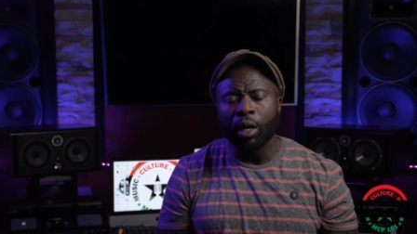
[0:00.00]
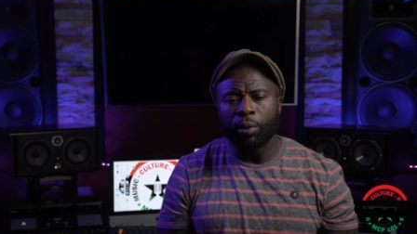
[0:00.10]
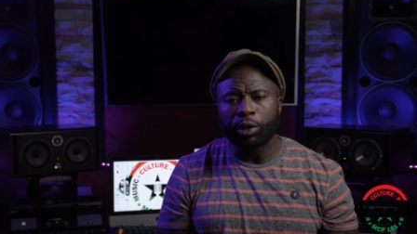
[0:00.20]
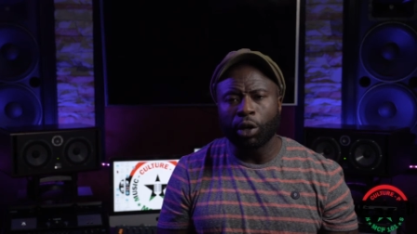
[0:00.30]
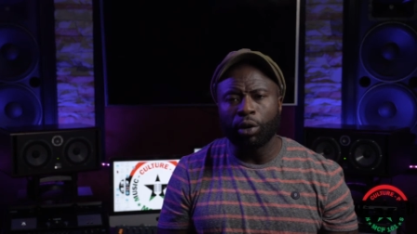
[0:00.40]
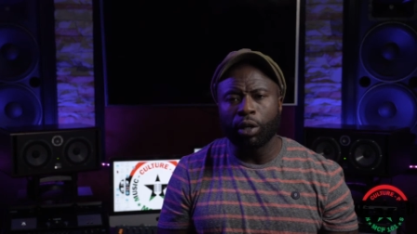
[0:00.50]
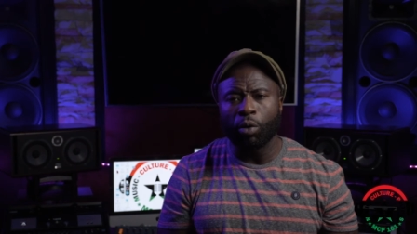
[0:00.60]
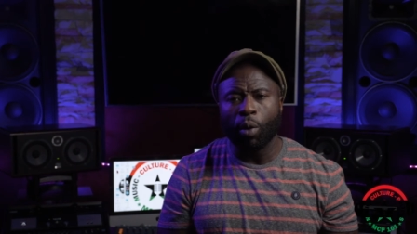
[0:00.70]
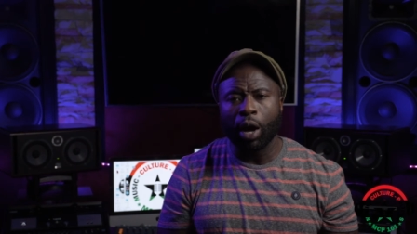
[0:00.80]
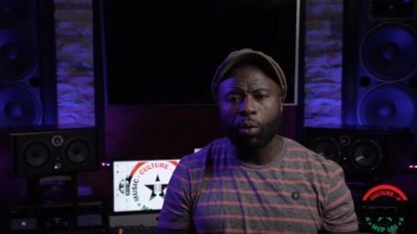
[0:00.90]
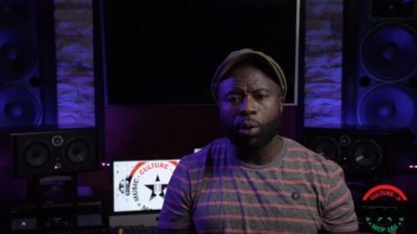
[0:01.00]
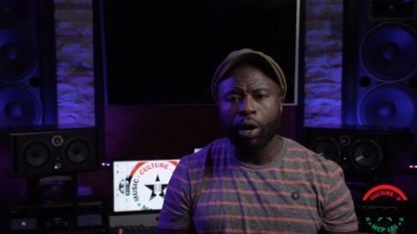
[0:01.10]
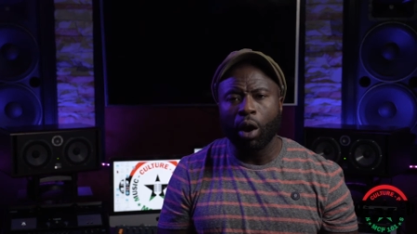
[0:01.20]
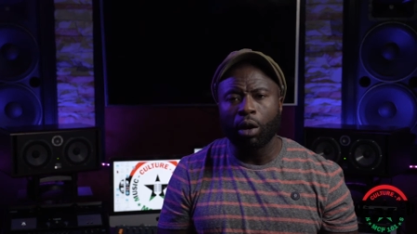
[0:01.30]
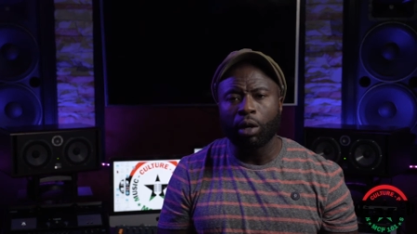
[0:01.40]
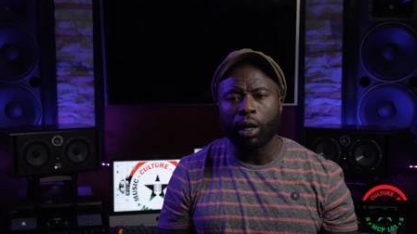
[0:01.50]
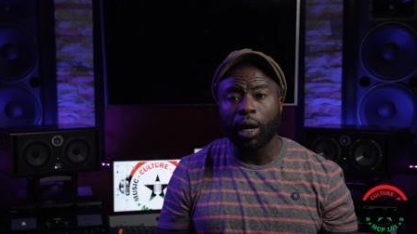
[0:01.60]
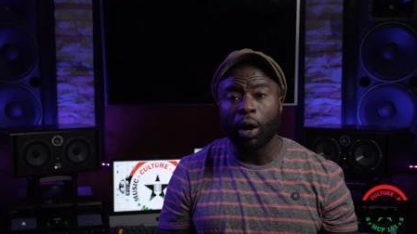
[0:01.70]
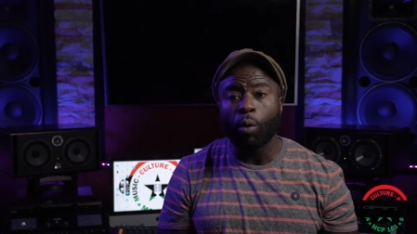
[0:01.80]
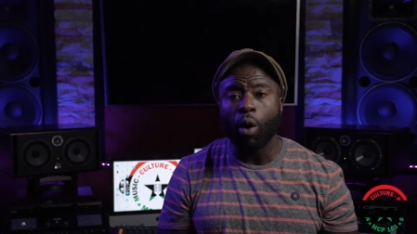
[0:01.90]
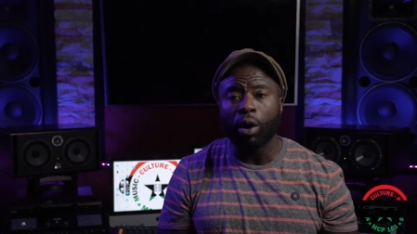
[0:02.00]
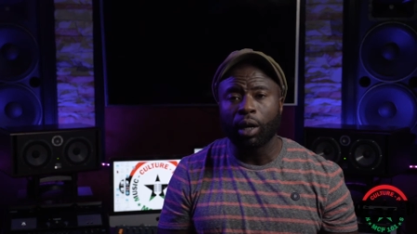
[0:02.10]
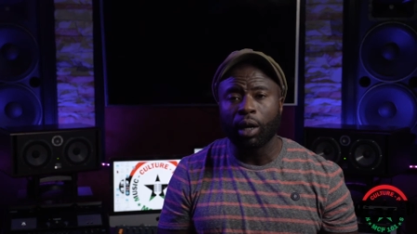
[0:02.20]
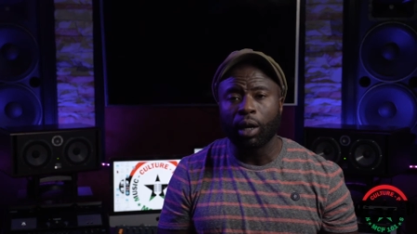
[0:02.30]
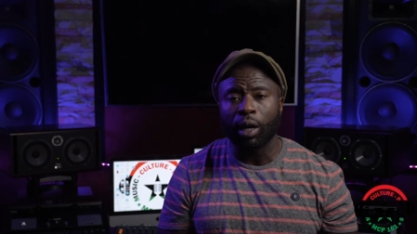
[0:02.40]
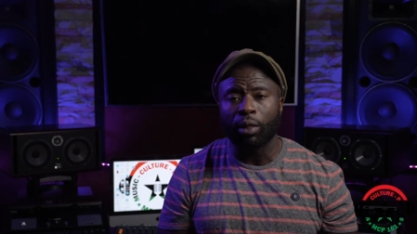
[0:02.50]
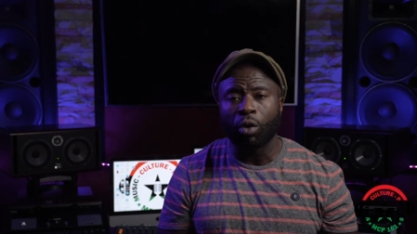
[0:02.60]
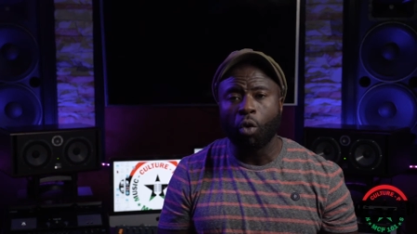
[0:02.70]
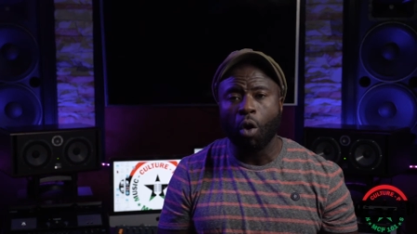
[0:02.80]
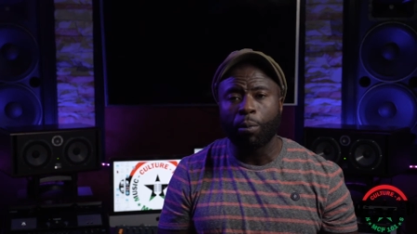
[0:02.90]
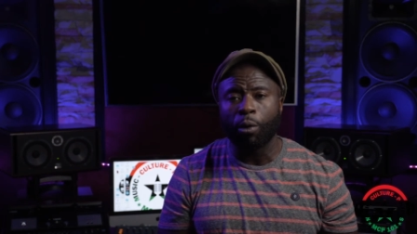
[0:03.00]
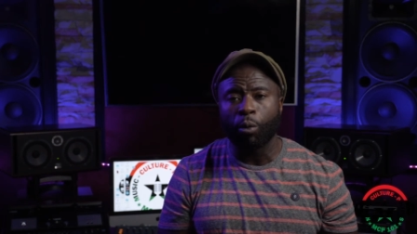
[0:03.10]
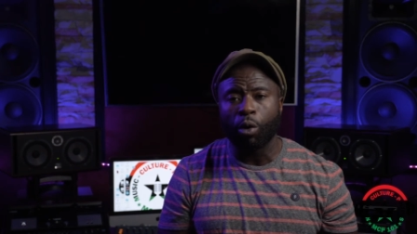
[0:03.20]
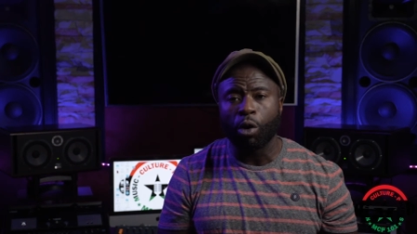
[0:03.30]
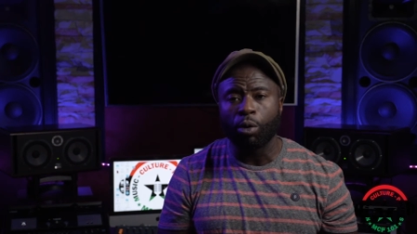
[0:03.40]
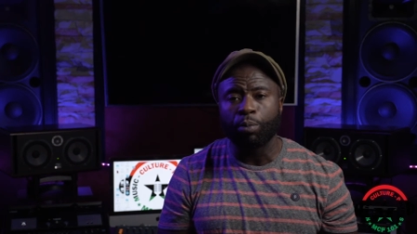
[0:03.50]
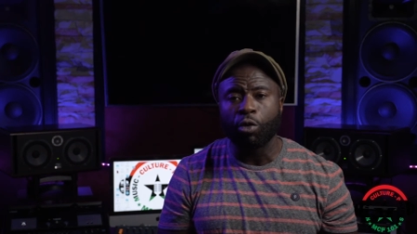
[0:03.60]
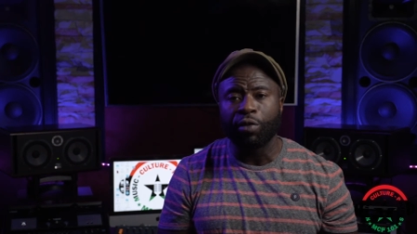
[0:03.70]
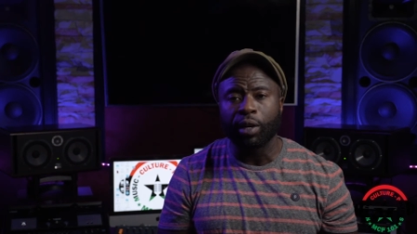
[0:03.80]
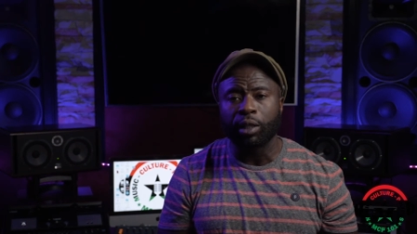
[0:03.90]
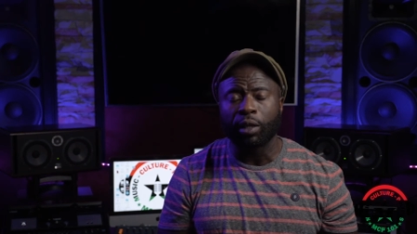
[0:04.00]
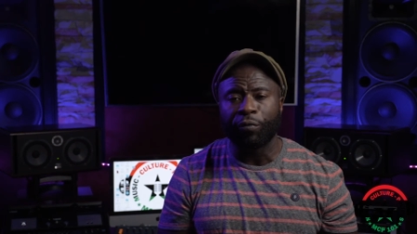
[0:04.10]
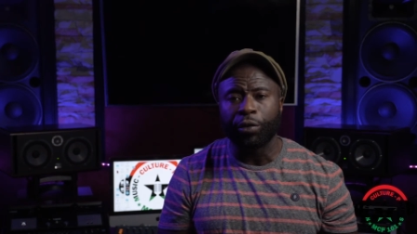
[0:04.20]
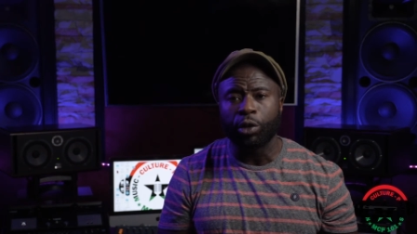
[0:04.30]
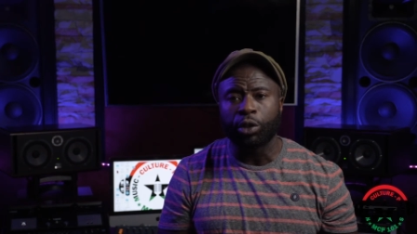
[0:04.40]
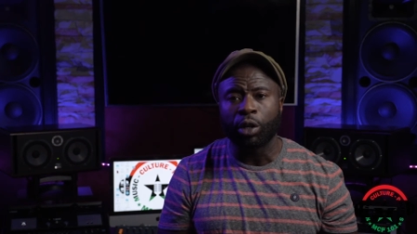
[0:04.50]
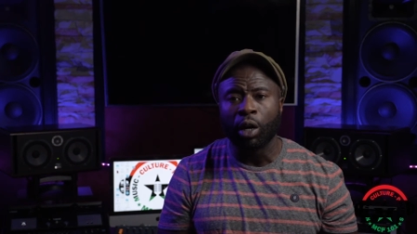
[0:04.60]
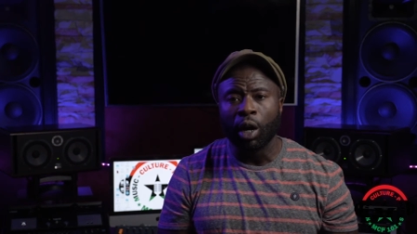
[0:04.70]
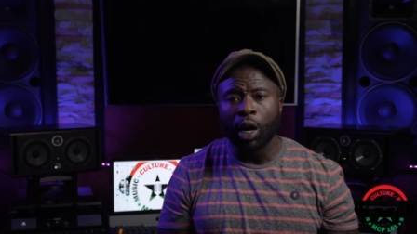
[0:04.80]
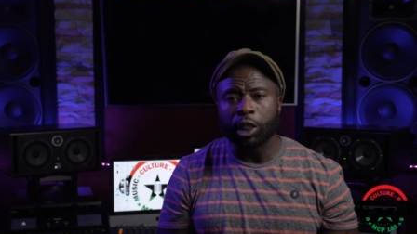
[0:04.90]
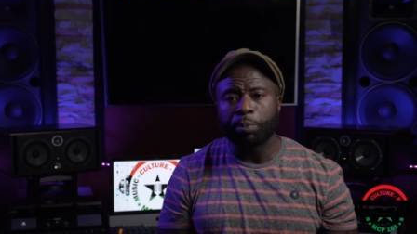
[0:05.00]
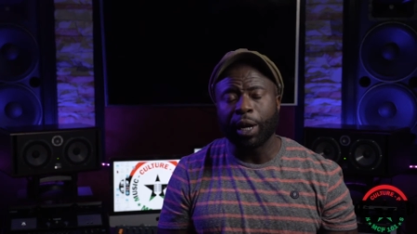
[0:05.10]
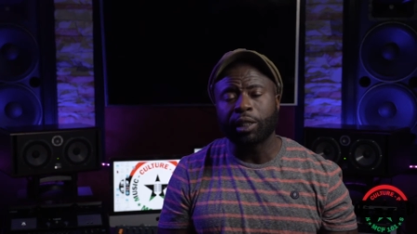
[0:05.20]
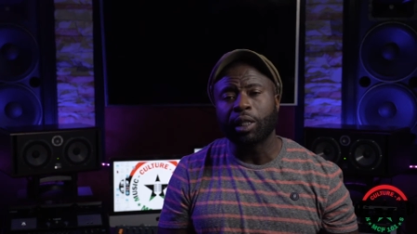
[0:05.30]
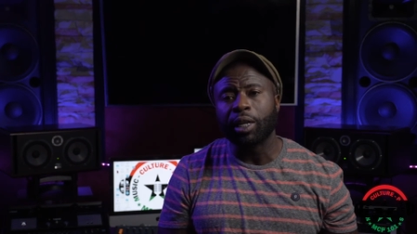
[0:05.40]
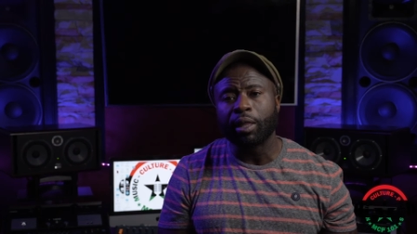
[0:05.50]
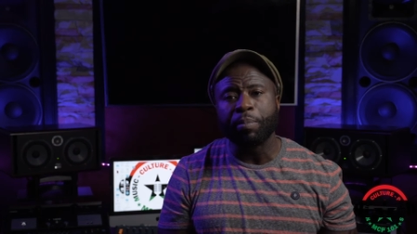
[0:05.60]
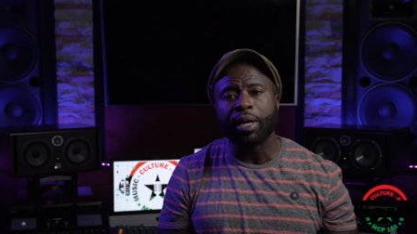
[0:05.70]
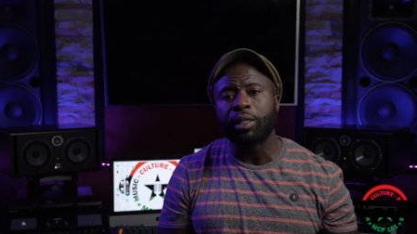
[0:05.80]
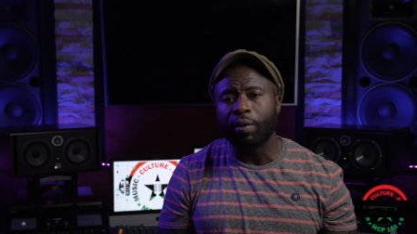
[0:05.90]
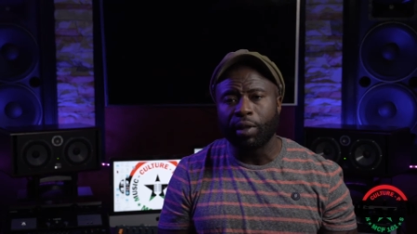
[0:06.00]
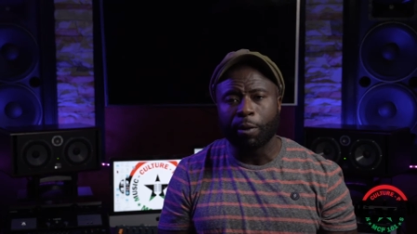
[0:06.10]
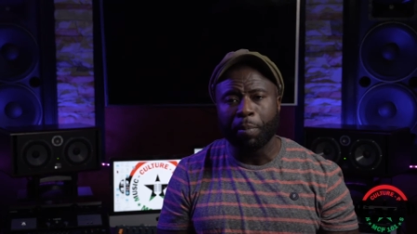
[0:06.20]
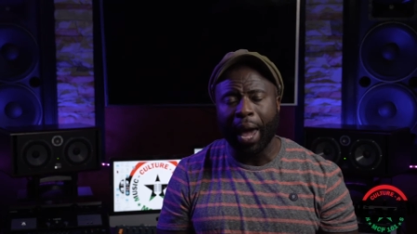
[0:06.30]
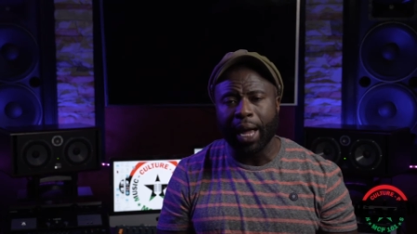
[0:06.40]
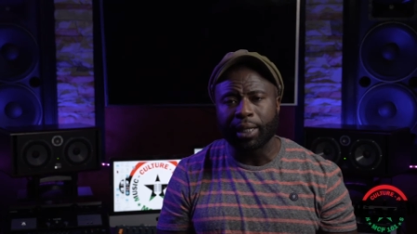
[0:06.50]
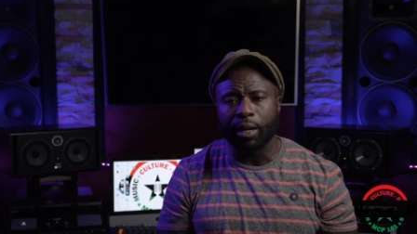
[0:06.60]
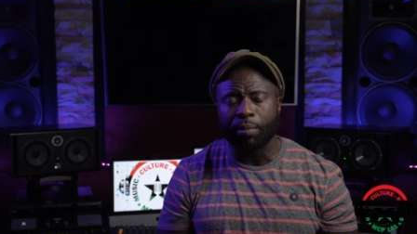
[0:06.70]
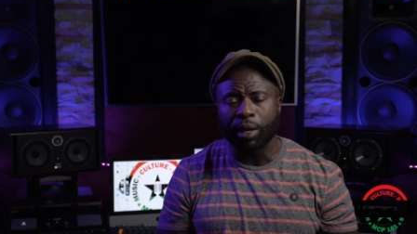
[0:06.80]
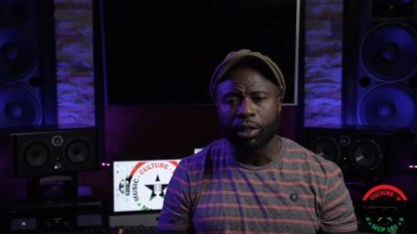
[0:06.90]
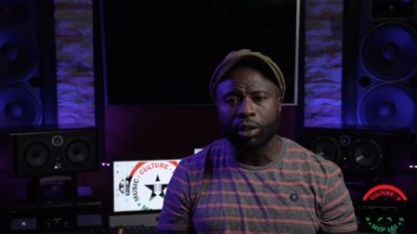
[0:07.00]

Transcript: certainly the way we are looking at working in the corporate world moving into the future, especially in the midst of this pandemic.